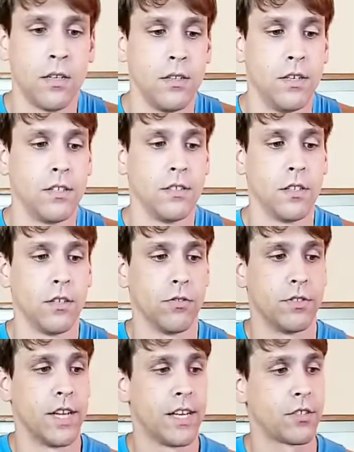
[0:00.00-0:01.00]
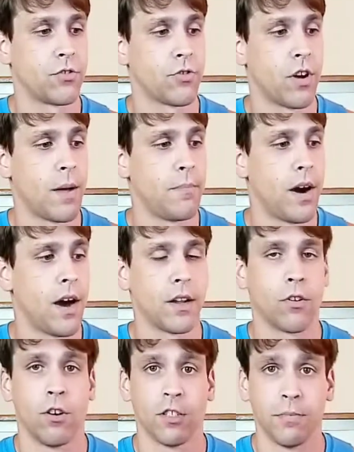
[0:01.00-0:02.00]
This is a little desk tripod. It
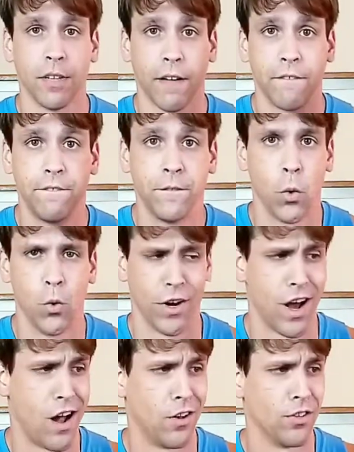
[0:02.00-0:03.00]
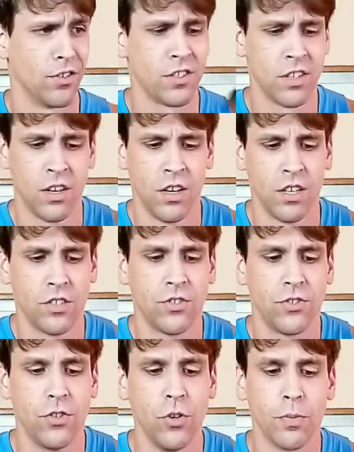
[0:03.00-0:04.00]
cost me like $4.
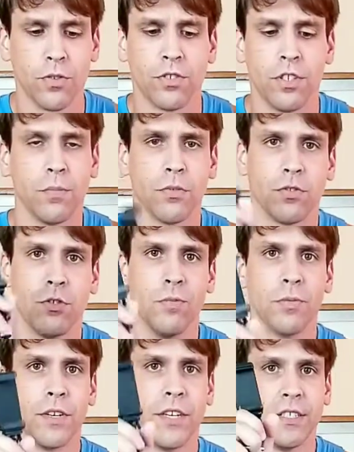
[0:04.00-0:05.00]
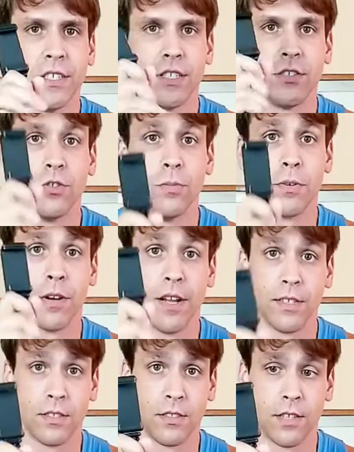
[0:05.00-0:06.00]
Super simple, super easy, super
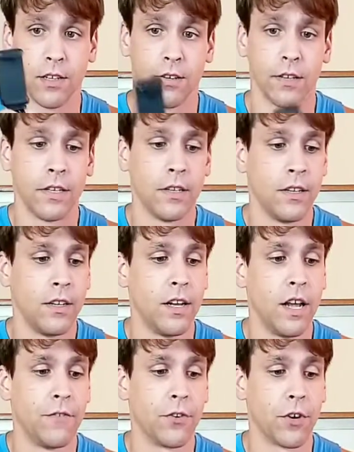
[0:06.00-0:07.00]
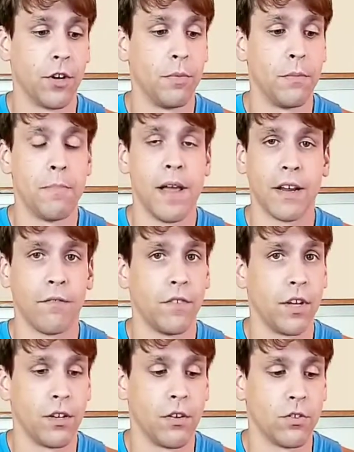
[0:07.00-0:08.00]
necessary if you're going to be making
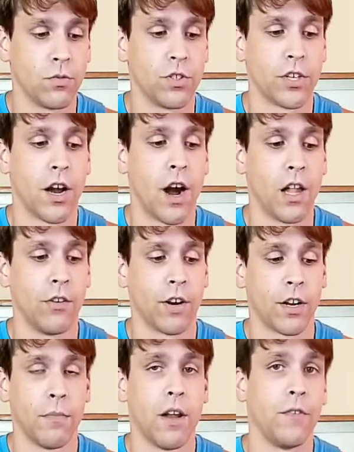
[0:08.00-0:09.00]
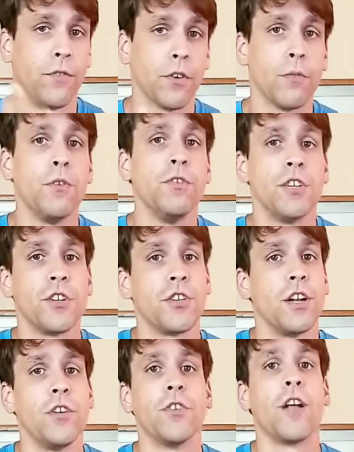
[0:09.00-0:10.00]
videos, which I highly recommend. If you're a musician
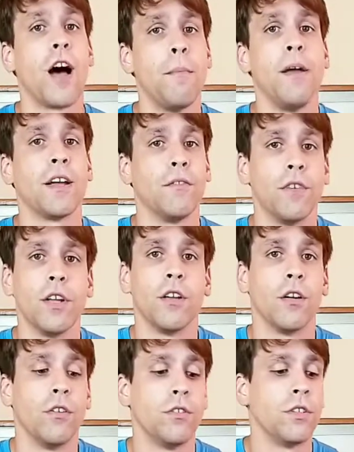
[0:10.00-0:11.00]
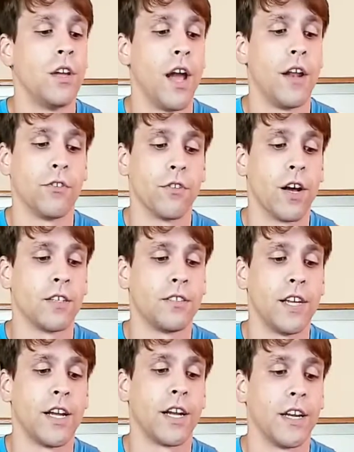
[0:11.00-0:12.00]
and you're not making videos and you're not
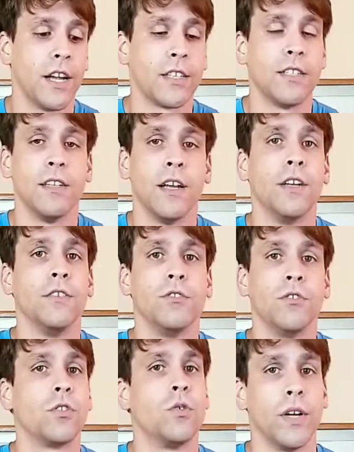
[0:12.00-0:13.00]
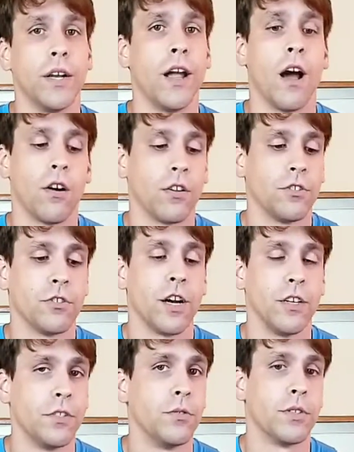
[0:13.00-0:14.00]
staying connected, then quit now, because you're
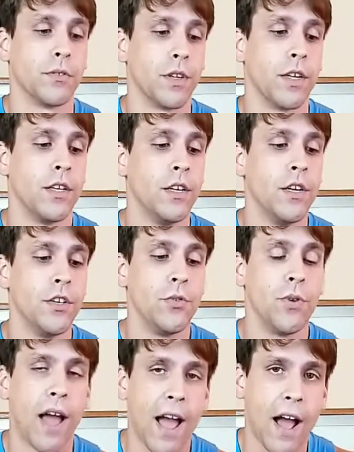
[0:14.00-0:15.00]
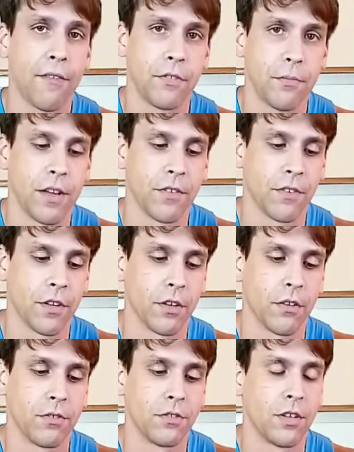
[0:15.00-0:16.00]
not doing it right. You have to make
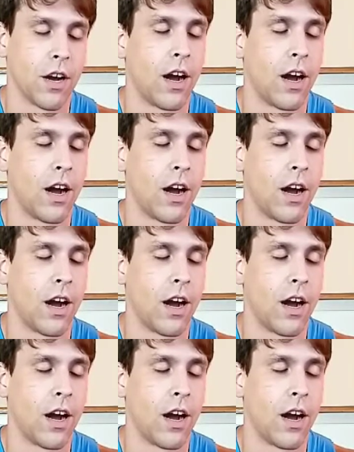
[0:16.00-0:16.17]
videos.